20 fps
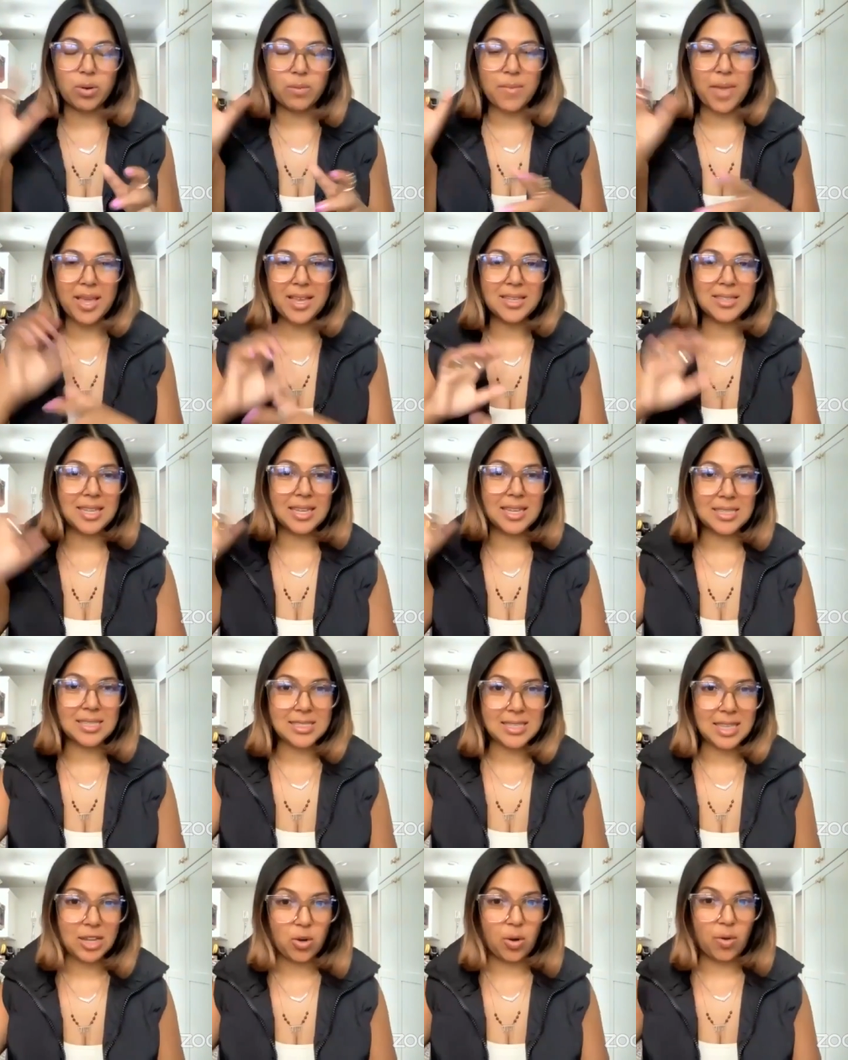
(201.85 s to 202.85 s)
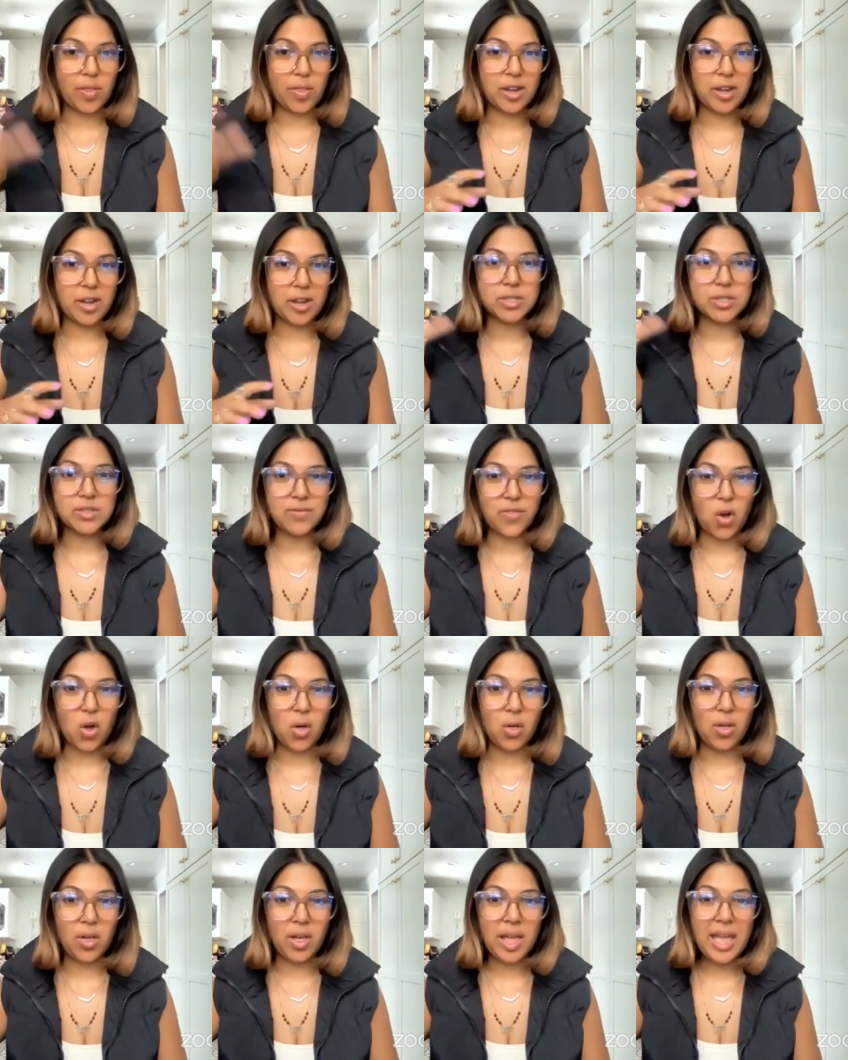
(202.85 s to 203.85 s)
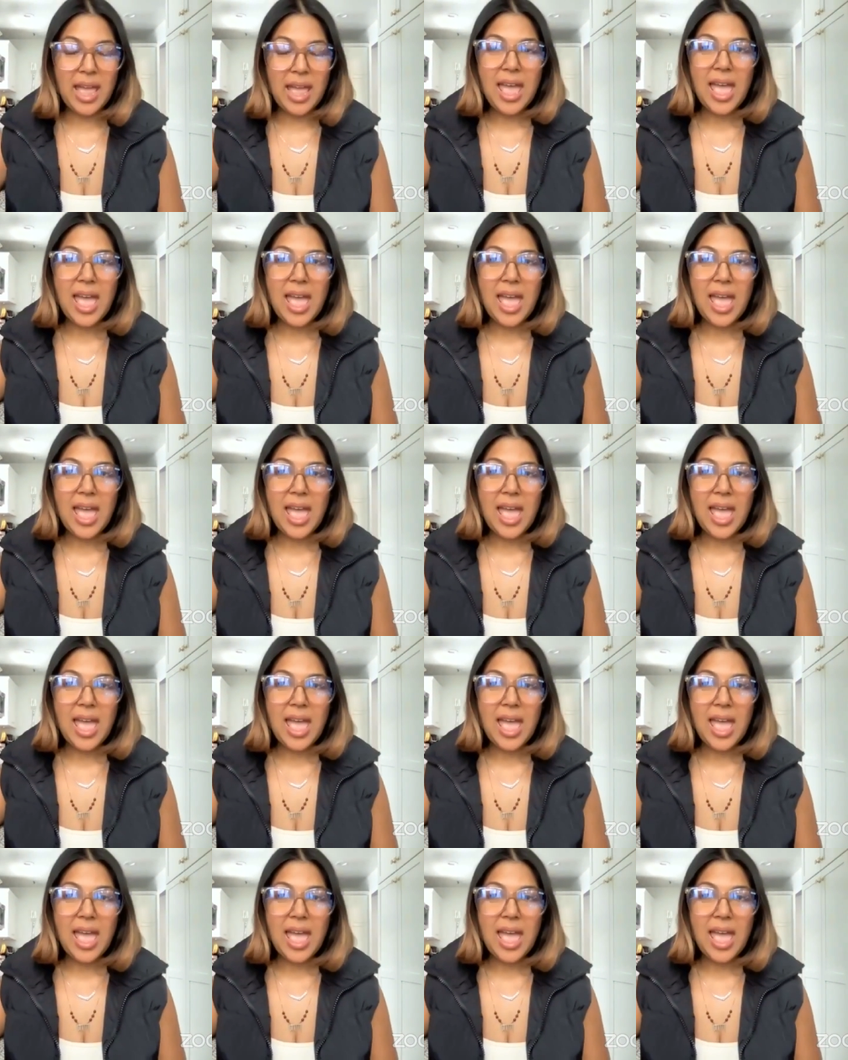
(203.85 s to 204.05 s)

would make its like signal that it was full